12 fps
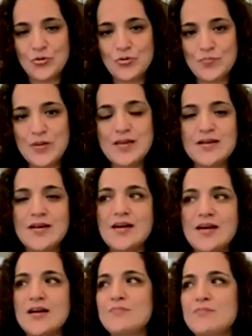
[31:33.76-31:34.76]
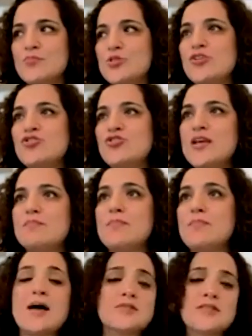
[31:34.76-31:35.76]
being positioning
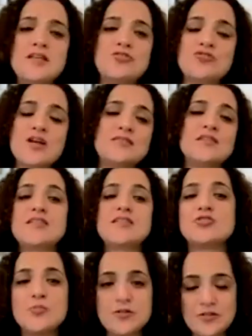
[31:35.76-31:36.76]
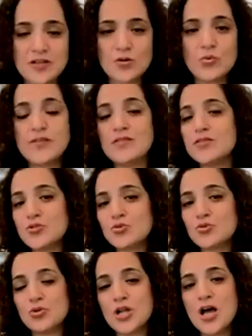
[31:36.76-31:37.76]
perhaps the teacher as an attachment figure within the
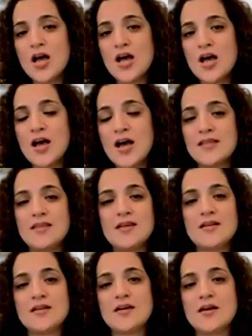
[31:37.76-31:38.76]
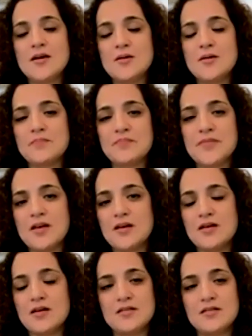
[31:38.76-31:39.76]
school. I think,
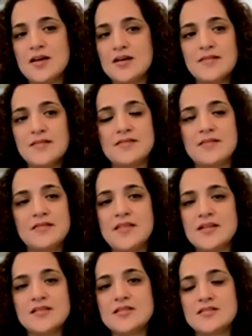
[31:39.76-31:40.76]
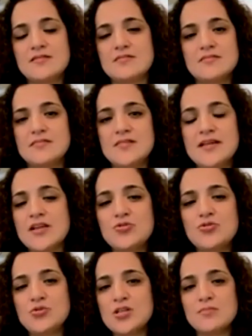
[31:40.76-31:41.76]
yeah, that can
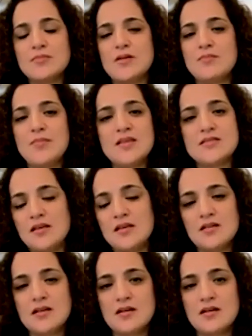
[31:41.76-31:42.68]
do some amazing